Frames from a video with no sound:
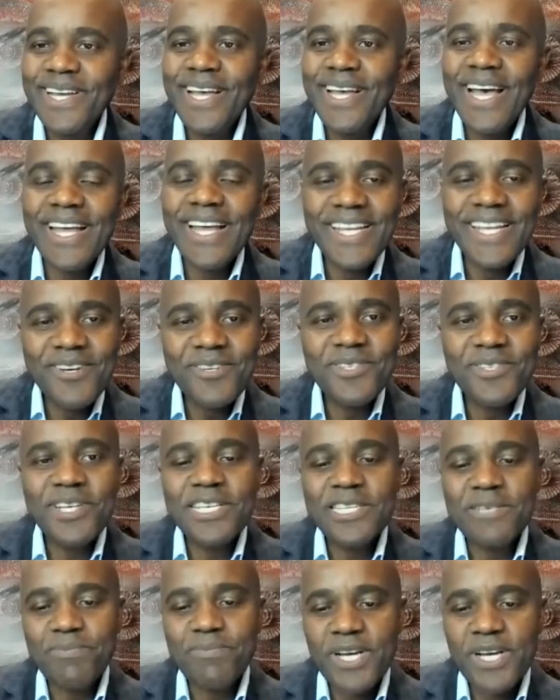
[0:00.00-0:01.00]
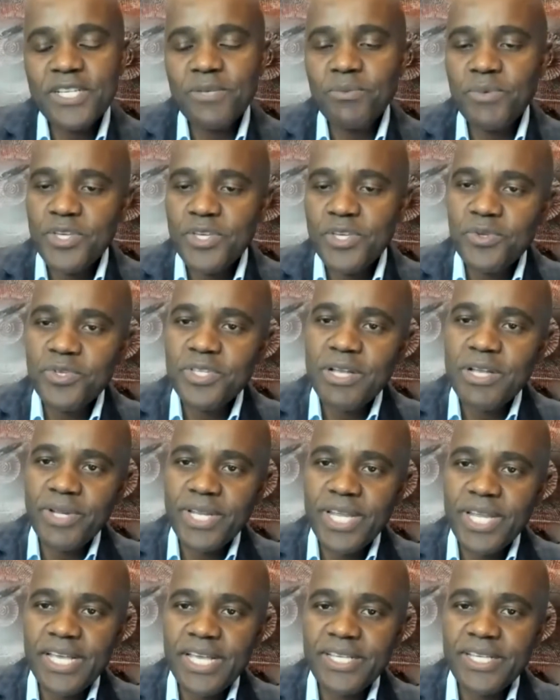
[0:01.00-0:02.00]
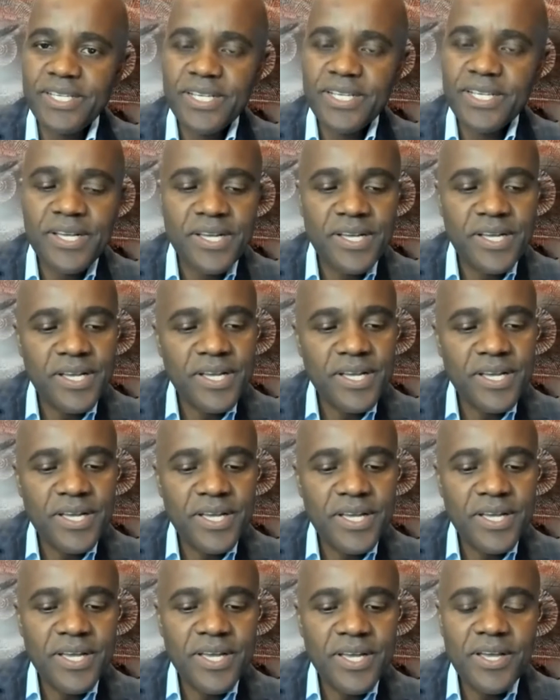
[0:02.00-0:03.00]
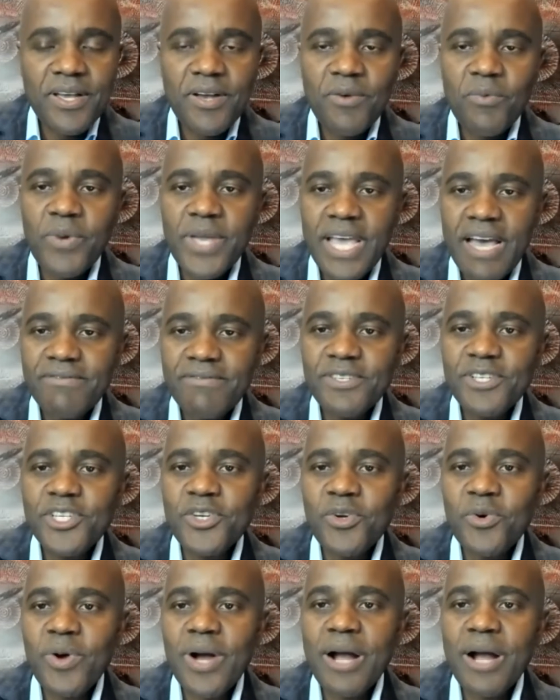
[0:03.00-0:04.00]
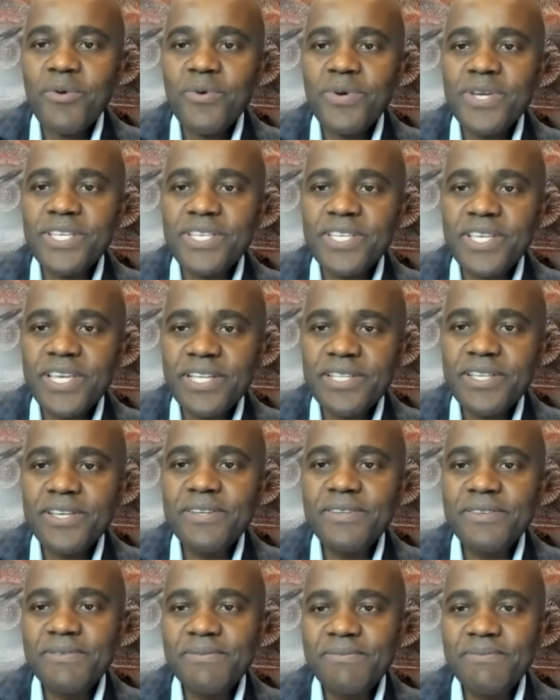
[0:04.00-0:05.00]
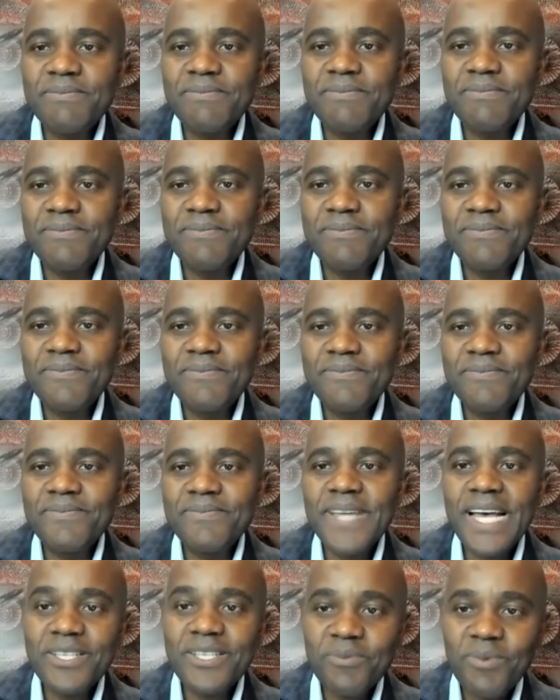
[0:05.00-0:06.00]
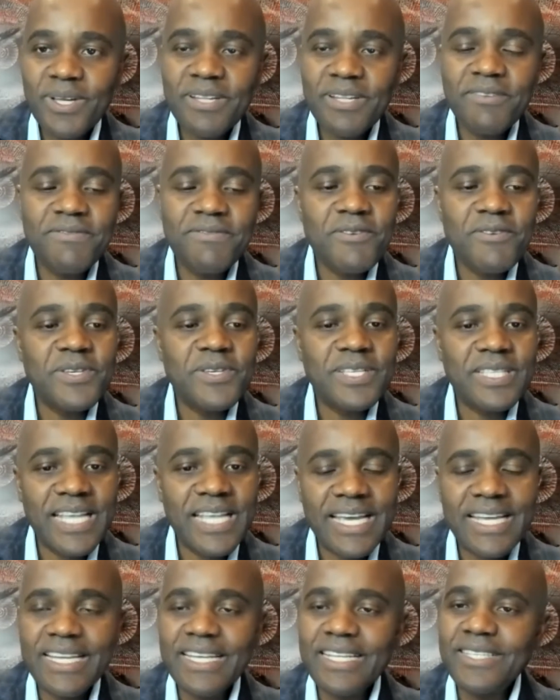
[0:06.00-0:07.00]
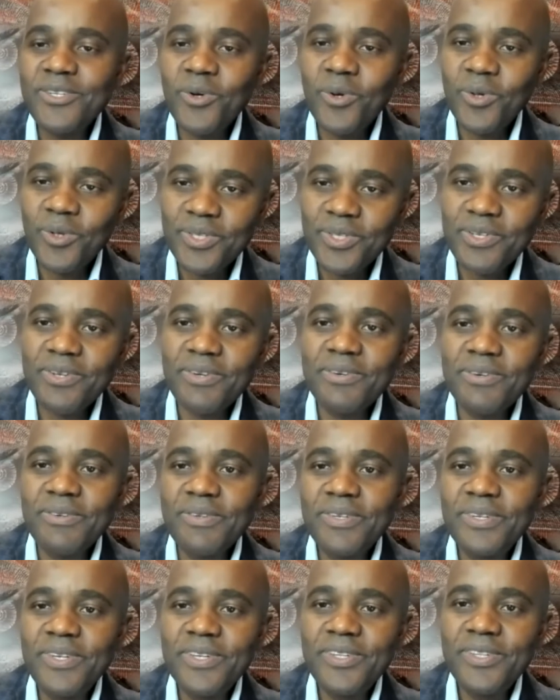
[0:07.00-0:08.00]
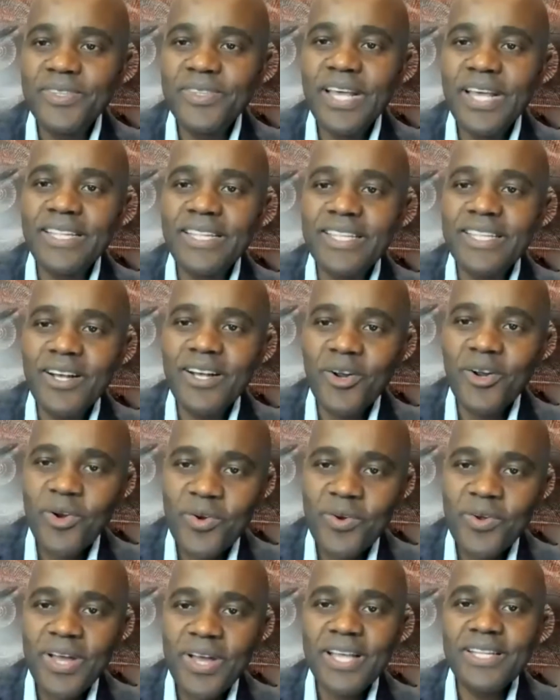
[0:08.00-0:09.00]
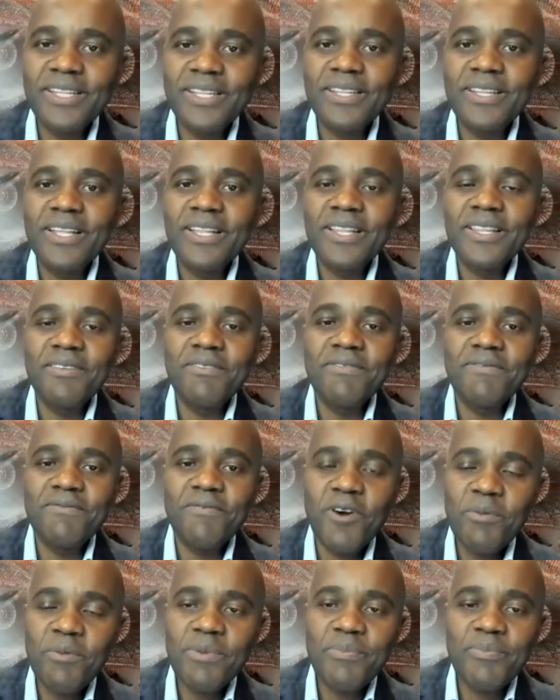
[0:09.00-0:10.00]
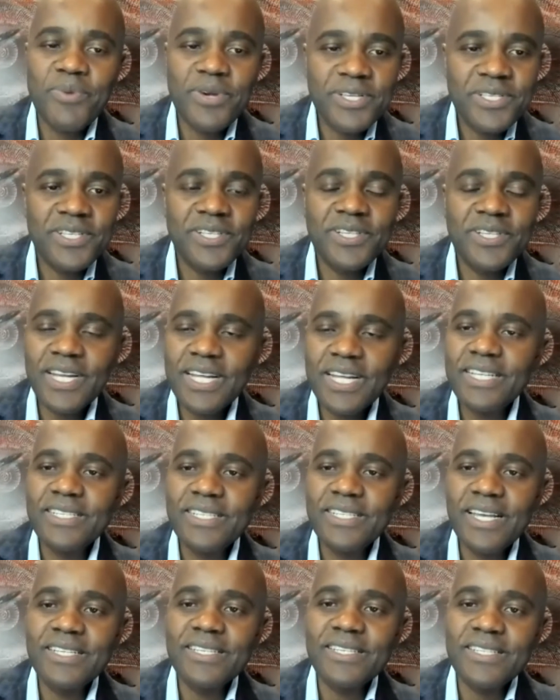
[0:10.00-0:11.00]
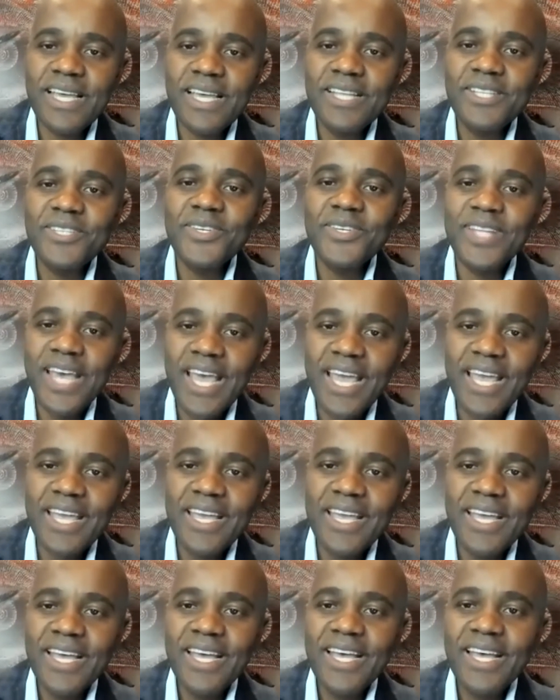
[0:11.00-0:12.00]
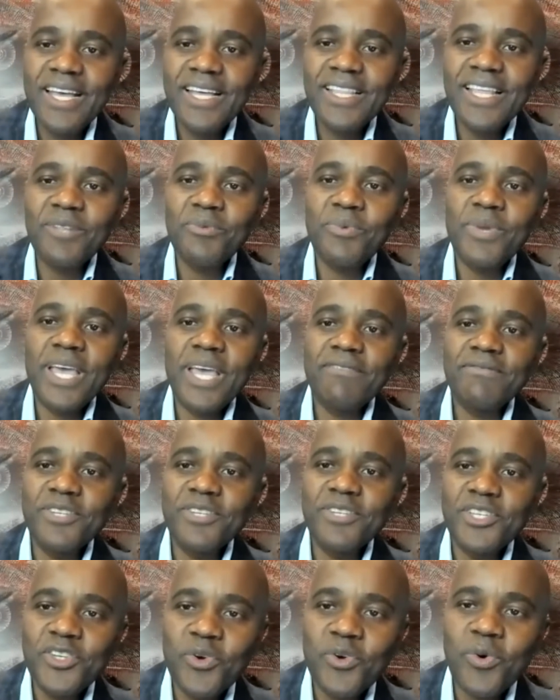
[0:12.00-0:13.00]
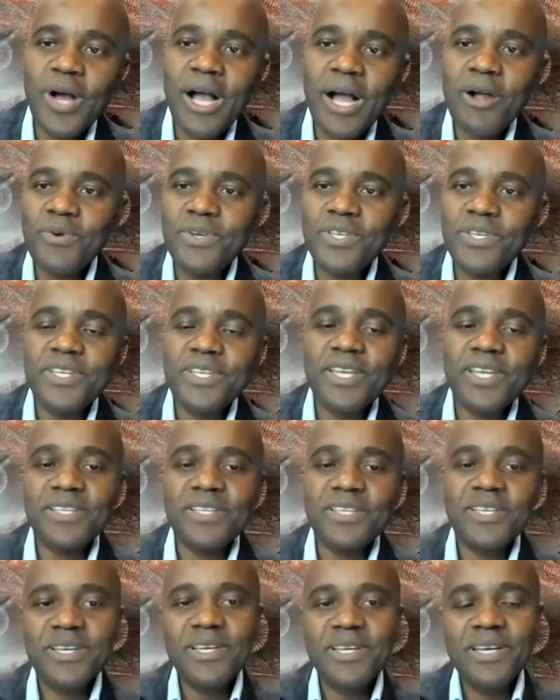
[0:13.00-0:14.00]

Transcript: And here's the expression we use nowadays. We have to show our receipt. That's what the First Lady told her, that her and the former President of the United States say today, that we have to show our receipt.